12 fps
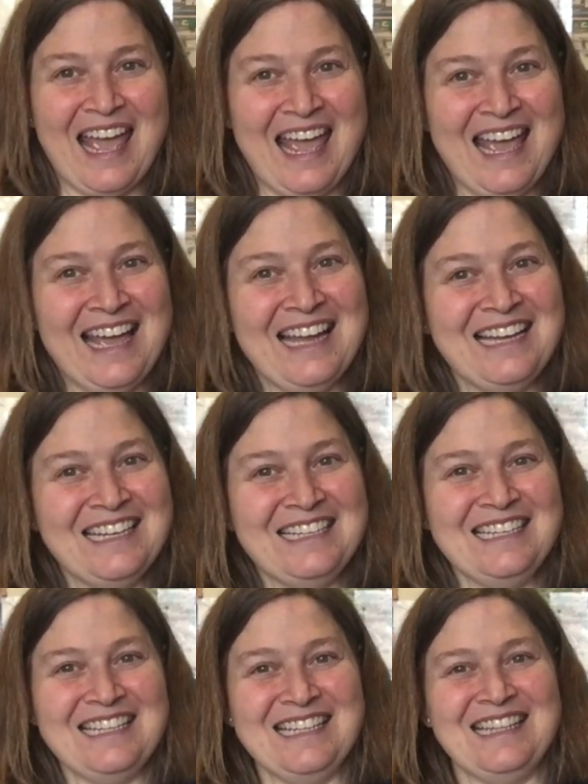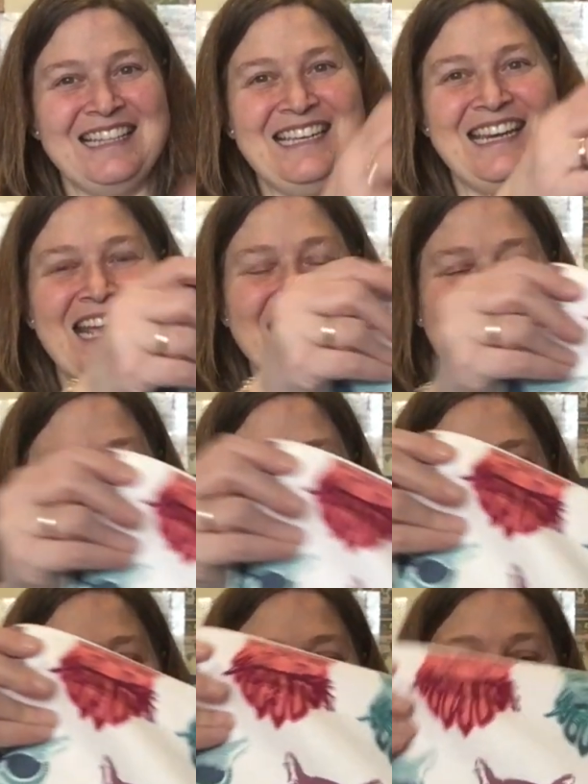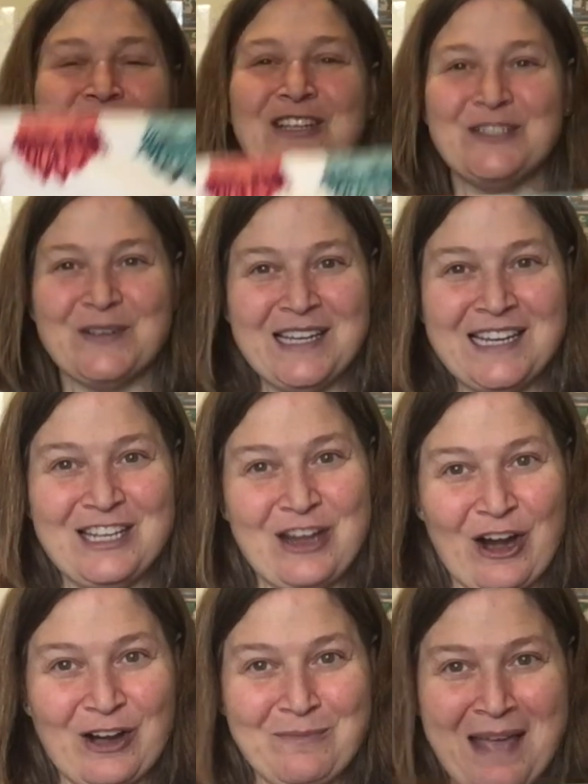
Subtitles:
And the next one is also in a Yarn